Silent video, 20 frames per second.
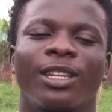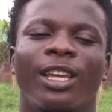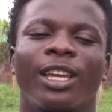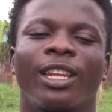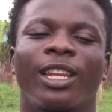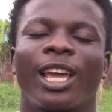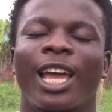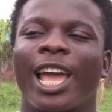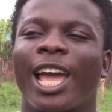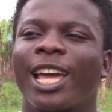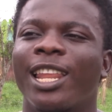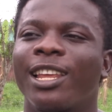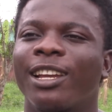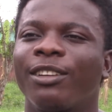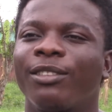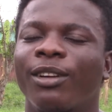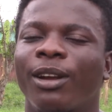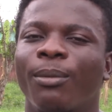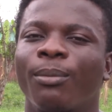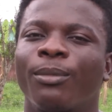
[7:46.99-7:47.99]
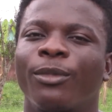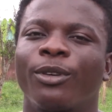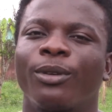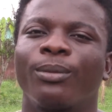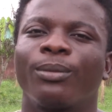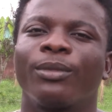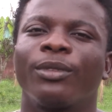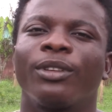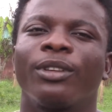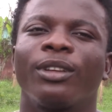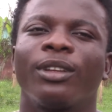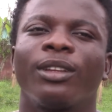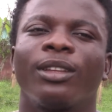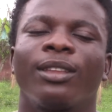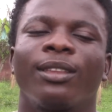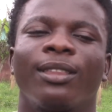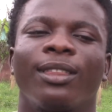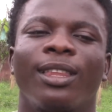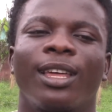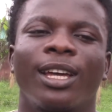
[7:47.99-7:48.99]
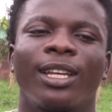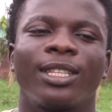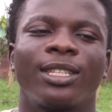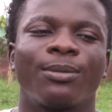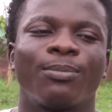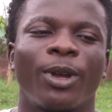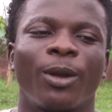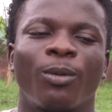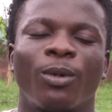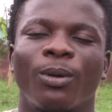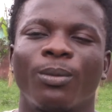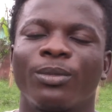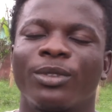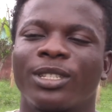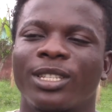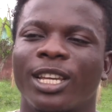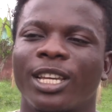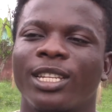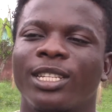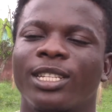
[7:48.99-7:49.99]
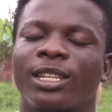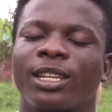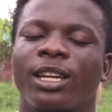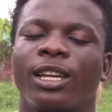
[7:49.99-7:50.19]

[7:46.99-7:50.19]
And I had a grandmom that my mom said